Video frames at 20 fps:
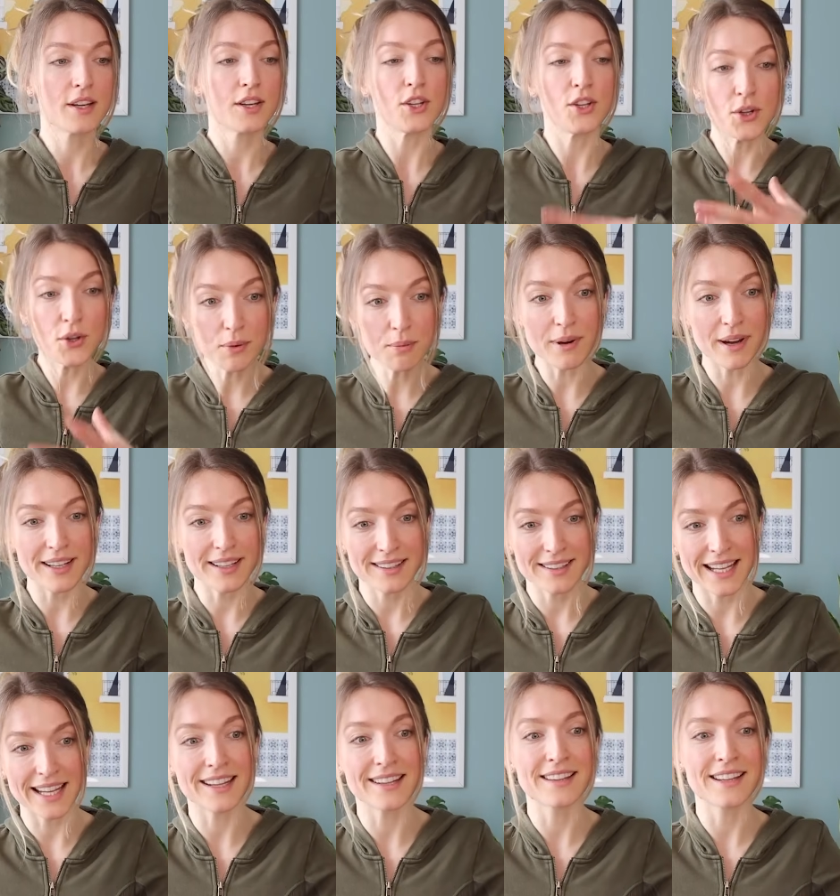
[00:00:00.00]
you might
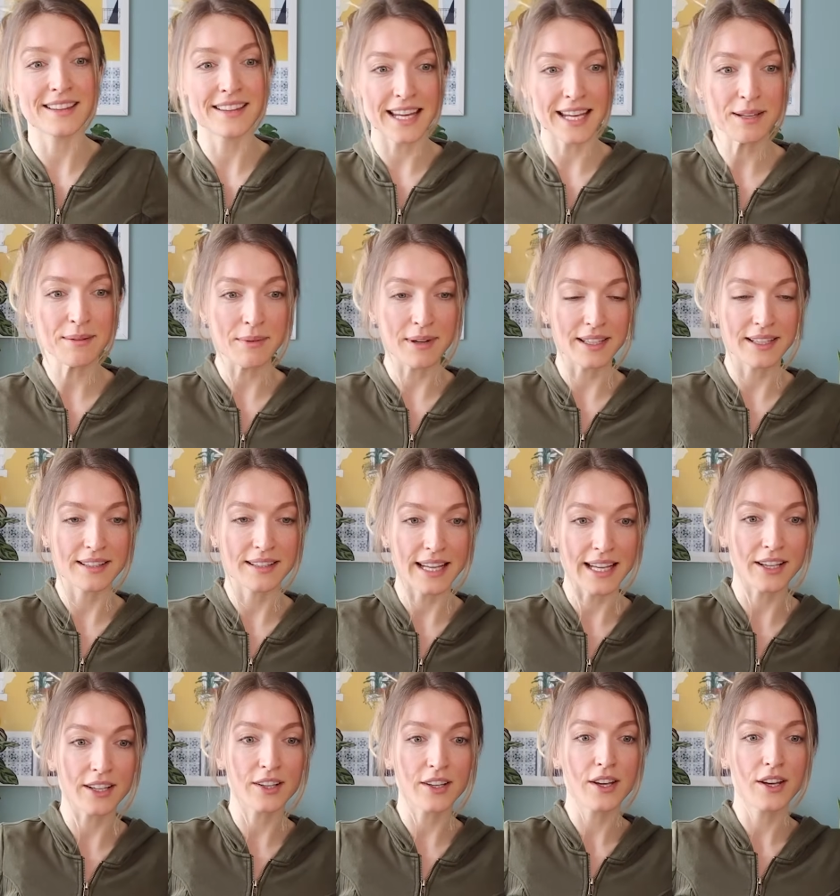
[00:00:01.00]
think that they might
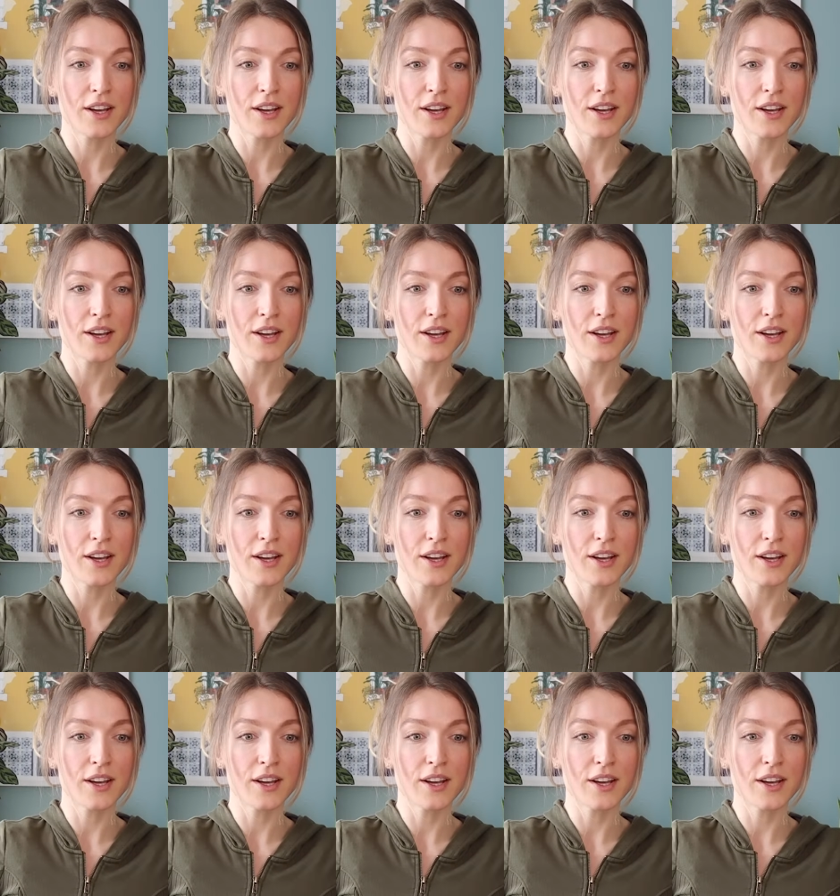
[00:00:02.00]
think,